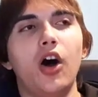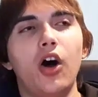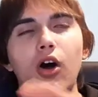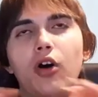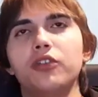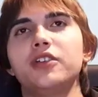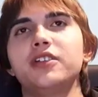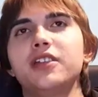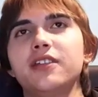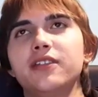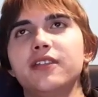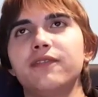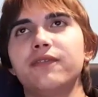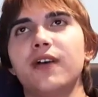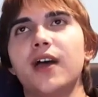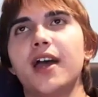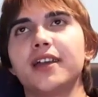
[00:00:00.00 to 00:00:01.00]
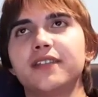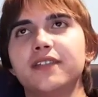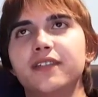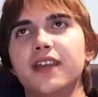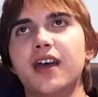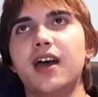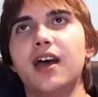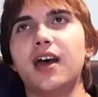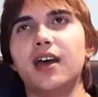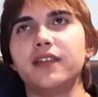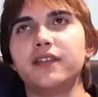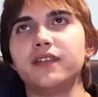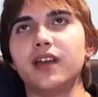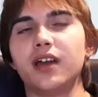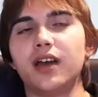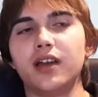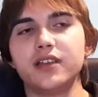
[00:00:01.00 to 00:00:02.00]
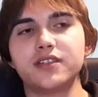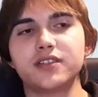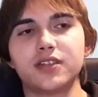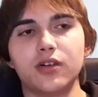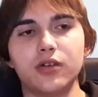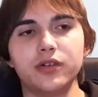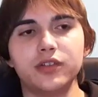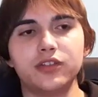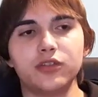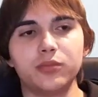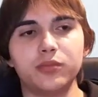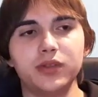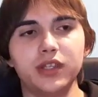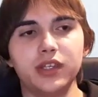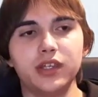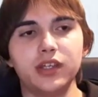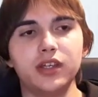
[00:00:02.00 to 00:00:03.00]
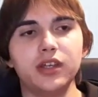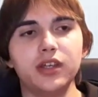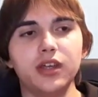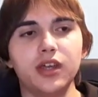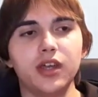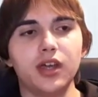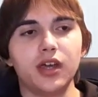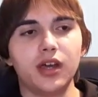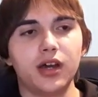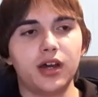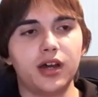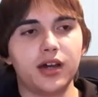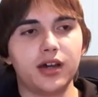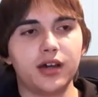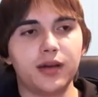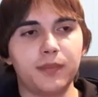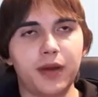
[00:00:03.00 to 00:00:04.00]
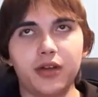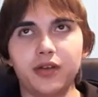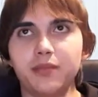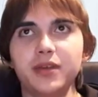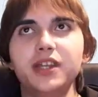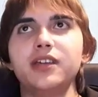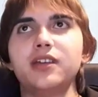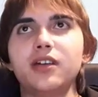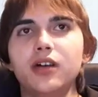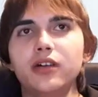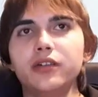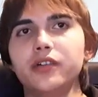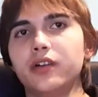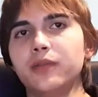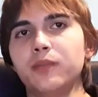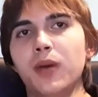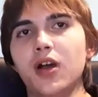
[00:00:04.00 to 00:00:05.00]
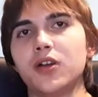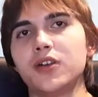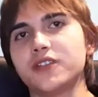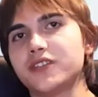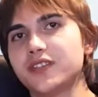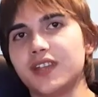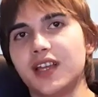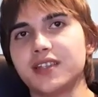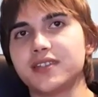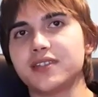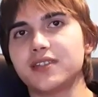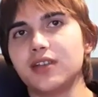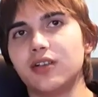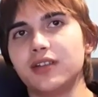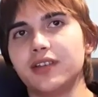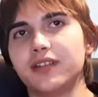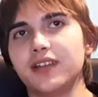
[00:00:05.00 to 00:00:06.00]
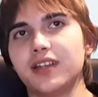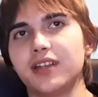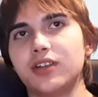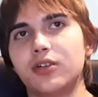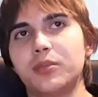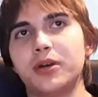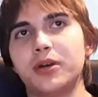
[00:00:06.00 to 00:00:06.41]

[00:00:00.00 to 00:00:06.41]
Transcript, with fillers: other than the fact that it's going to be uh, about a minicon on Mars. That's the only thing I know